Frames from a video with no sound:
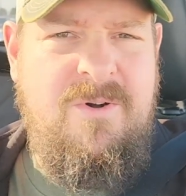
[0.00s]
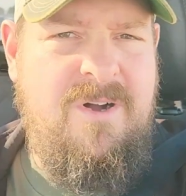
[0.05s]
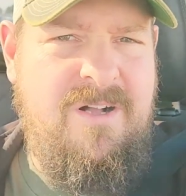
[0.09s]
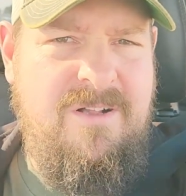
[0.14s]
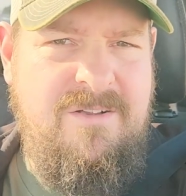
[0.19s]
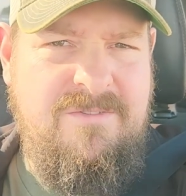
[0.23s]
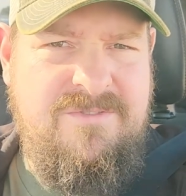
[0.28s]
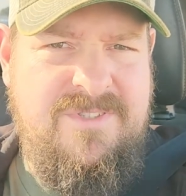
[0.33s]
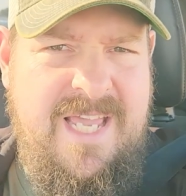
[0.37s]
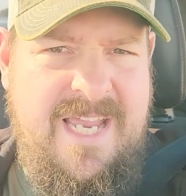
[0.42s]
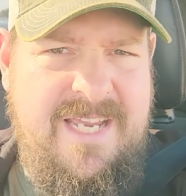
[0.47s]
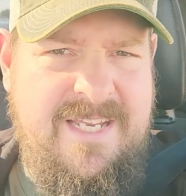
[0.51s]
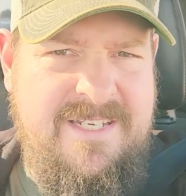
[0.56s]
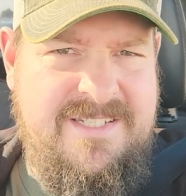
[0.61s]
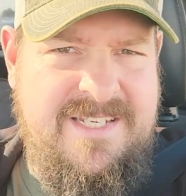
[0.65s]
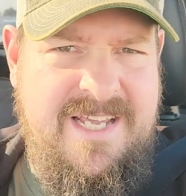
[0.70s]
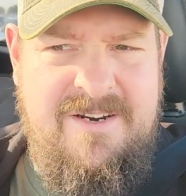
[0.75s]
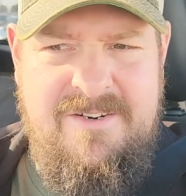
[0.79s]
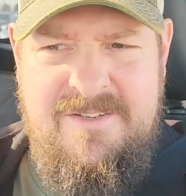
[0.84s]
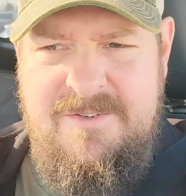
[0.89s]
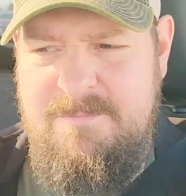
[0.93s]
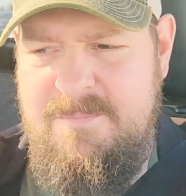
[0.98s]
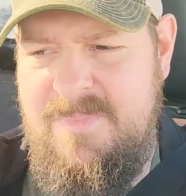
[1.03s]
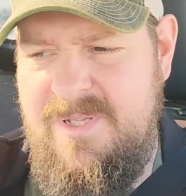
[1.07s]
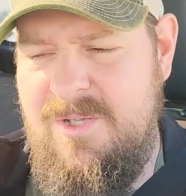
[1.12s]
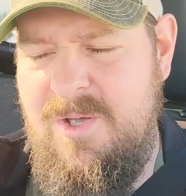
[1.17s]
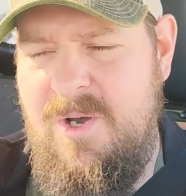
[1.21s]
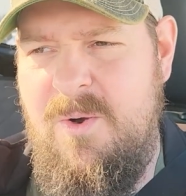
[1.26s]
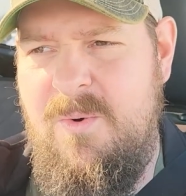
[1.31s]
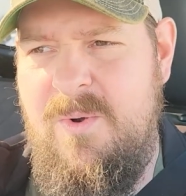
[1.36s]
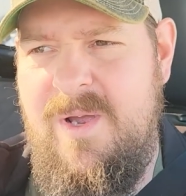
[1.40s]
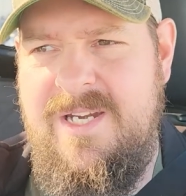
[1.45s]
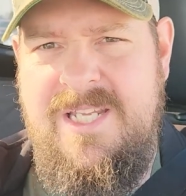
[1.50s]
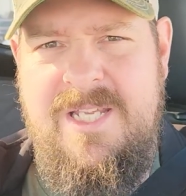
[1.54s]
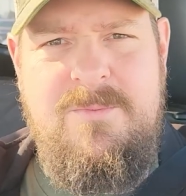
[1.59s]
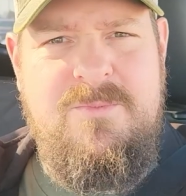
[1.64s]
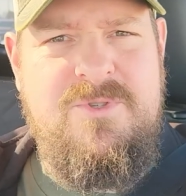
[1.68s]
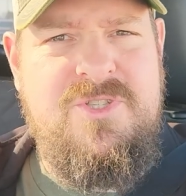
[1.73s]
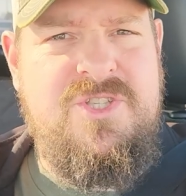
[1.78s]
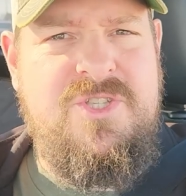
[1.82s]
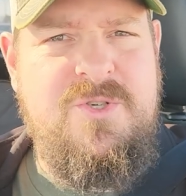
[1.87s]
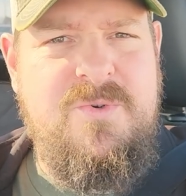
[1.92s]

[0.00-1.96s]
I'll tag it down and below, and he was